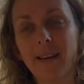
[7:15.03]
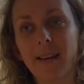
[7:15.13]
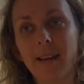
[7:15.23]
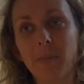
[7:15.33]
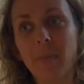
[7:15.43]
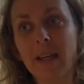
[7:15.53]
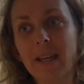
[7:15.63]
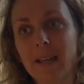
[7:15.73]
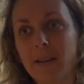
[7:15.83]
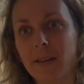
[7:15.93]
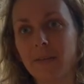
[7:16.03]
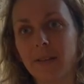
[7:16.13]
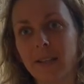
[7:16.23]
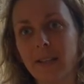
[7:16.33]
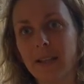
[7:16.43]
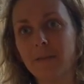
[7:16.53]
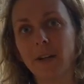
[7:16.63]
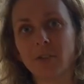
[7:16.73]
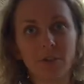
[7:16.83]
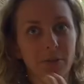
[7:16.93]
it be a really
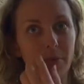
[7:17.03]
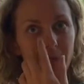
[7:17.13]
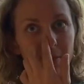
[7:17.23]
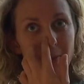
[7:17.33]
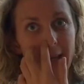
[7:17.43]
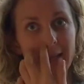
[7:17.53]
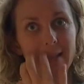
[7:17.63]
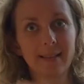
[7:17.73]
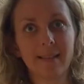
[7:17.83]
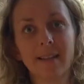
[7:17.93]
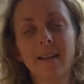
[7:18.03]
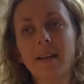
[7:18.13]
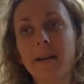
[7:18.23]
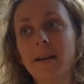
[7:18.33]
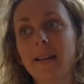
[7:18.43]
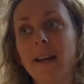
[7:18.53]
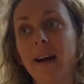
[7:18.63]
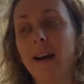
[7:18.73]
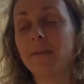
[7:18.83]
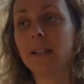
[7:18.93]
functional space. Yeah,
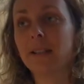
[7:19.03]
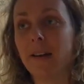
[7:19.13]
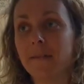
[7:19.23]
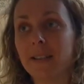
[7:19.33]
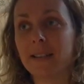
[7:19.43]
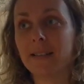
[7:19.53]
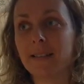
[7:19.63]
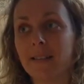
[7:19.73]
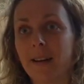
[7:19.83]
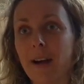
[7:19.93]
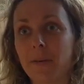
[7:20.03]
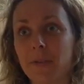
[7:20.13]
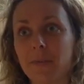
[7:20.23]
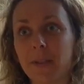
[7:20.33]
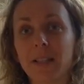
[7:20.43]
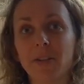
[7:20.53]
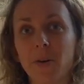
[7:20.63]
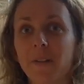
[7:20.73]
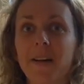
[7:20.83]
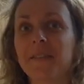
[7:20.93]
I really love it. I was really
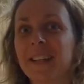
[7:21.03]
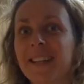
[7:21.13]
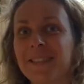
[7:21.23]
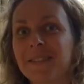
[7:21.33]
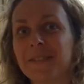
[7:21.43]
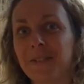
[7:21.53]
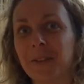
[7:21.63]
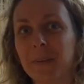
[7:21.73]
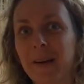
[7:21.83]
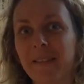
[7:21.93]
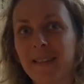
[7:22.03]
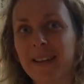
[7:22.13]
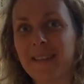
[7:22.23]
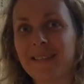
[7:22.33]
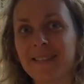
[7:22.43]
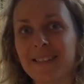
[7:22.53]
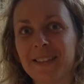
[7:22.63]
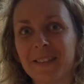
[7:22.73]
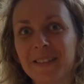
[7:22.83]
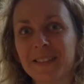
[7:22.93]
not loving it for a while there. You
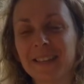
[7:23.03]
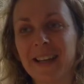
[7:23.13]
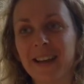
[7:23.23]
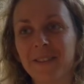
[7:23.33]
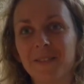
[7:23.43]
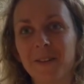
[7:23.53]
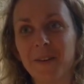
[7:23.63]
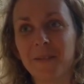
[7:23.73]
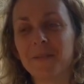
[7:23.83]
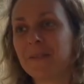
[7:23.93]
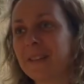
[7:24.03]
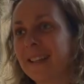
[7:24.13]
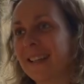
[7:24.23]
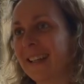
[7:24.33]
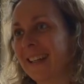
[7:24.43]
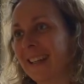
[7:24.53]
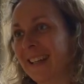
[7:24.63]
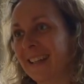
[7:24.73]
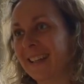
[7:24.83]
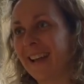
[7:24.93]
know, it had a lot of,
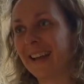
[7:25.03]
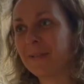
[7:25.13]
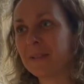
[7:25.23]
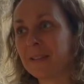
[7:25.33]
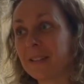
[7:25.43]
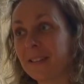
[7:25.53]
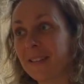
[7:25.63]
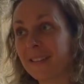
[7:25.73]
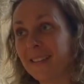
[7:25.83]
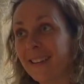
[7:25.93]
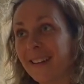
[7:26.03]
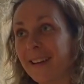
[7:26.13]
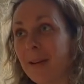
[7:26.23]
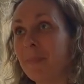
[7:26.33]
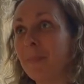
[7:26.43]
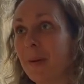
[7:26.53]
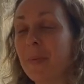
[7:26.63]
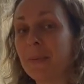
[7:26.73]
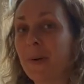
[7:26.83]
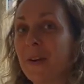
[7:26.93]
it was a
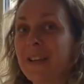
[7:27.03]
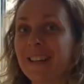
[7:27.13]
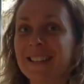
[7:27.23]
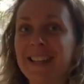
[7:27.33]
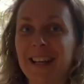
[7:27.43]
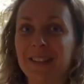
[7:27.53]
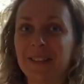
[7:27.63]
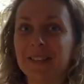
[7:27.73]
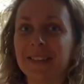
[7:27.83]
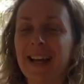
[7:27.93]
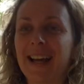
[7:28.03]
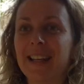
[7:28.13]
big project to take on, and